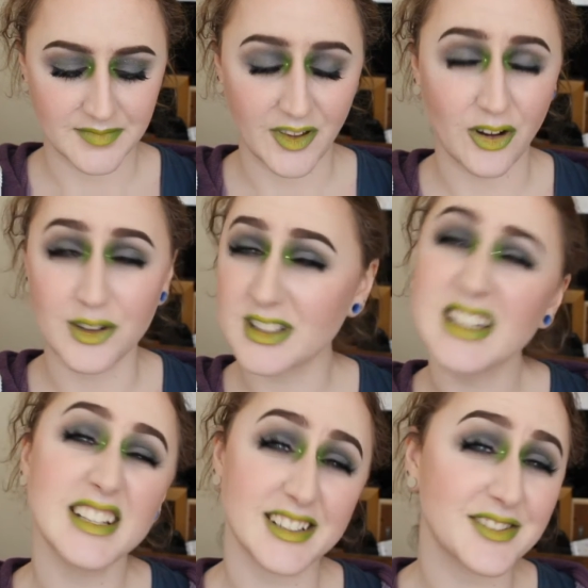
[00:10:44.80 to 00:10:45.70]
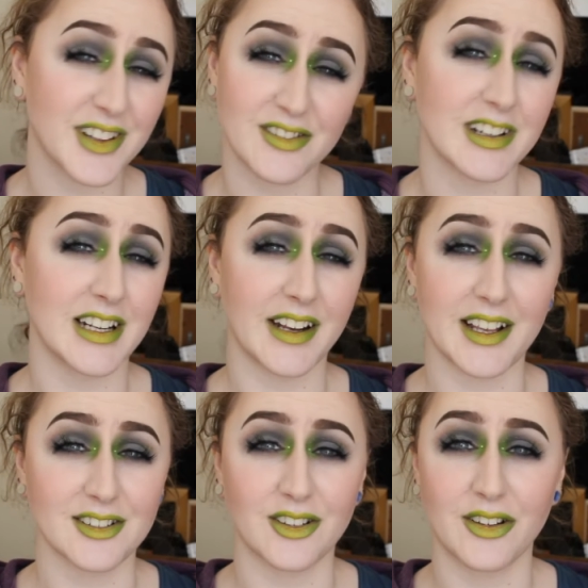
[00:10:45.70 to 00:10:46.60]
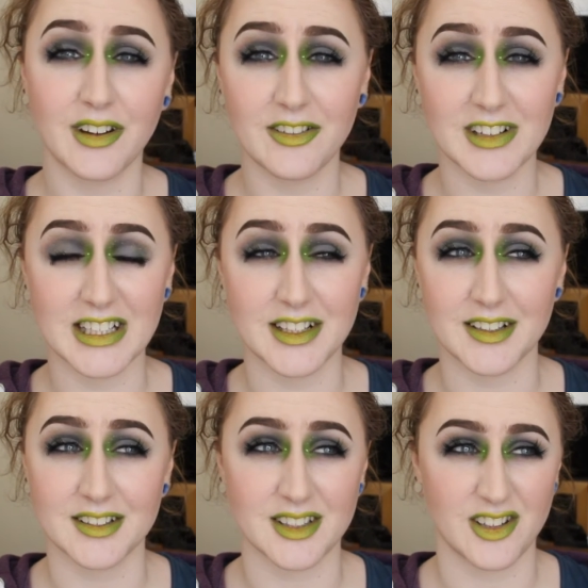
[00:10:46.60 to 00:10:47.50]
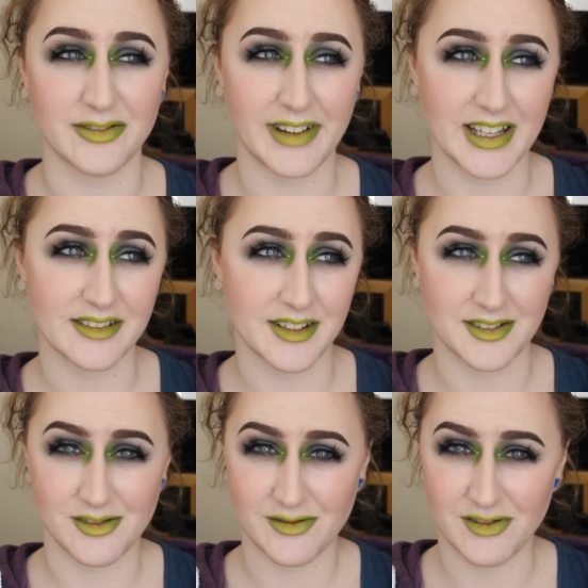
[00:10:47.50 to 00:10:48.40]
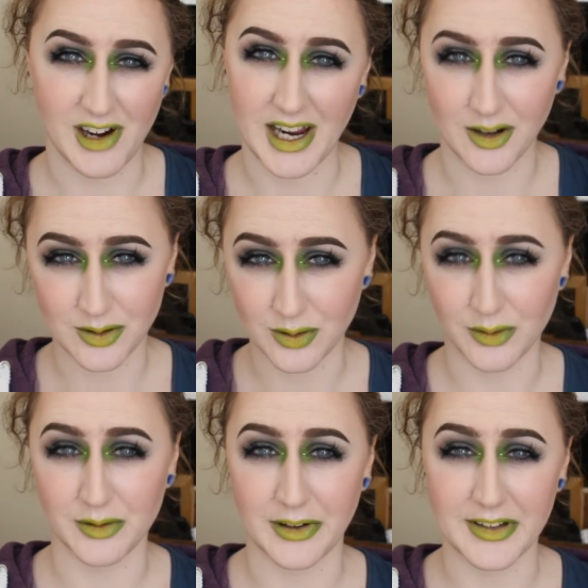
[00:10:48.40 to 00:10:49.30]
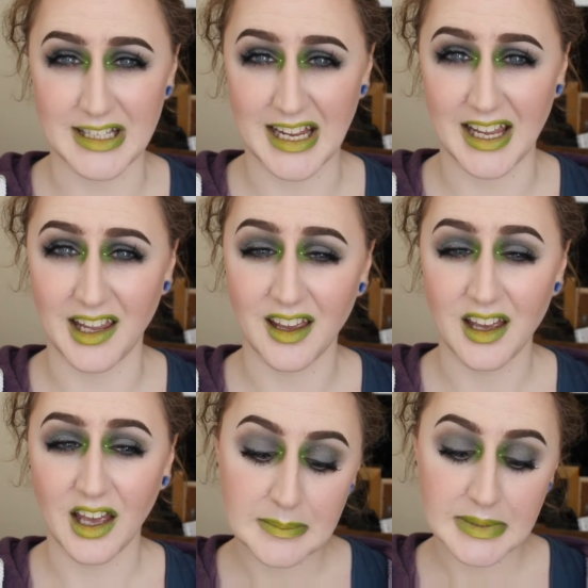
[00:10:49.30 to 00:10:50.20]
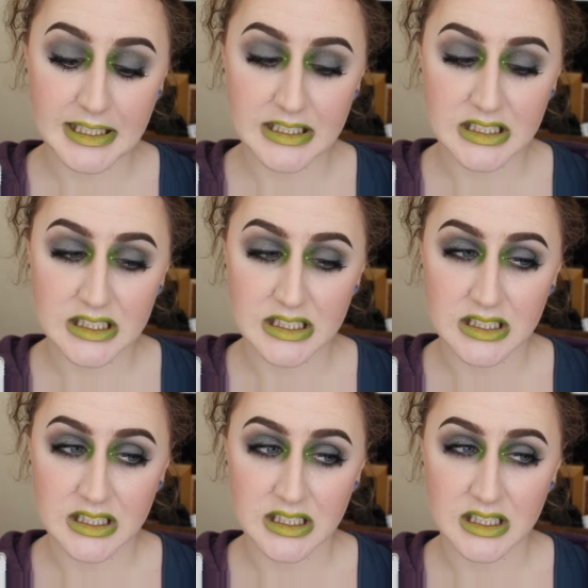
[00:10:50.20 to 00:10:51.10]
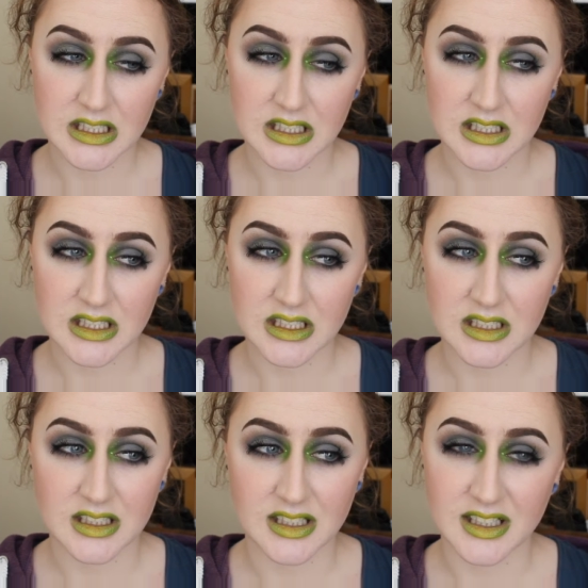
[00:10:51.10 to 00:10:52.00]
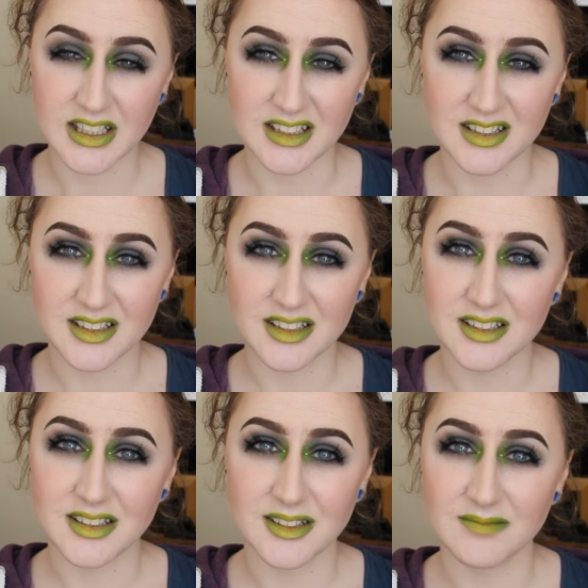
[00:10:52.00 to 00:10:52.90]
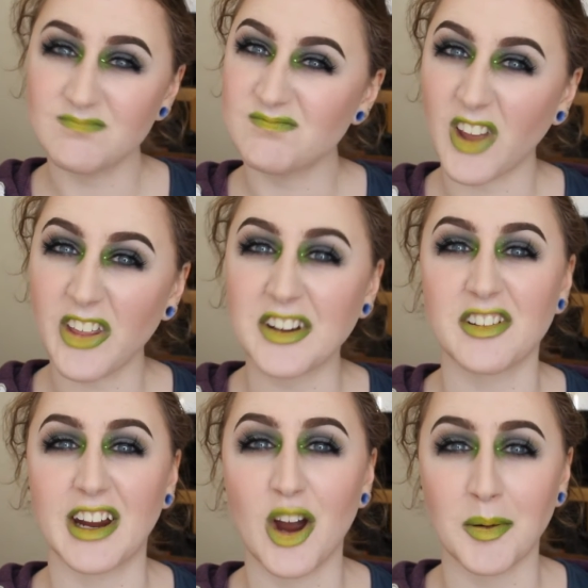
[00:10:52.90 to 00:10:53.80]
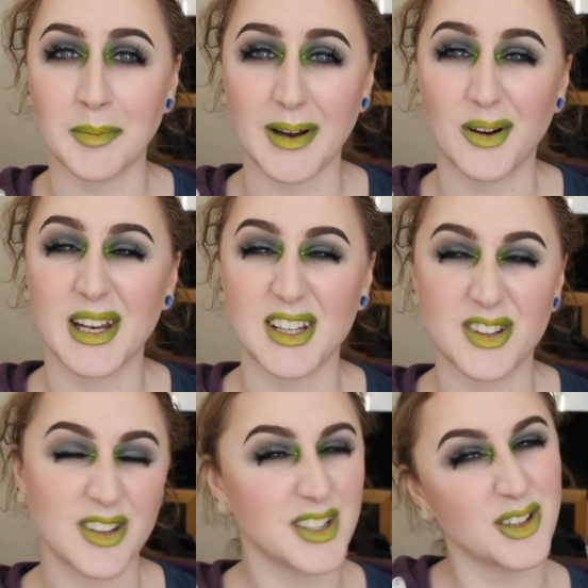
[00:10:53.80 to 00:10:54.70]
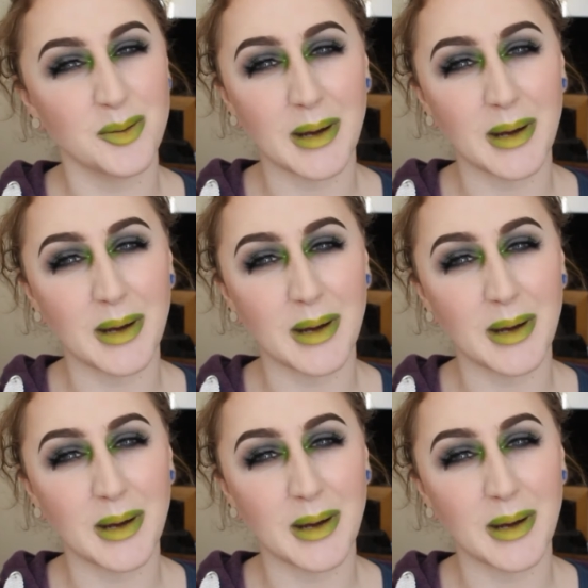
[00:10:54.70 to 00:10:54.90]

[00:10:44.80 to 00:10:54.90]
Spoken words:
Honestly, it does feel really nice on, it really does. Your face doesn't dry out at all throughout the day, but it's nothing to write home about, and it's £32.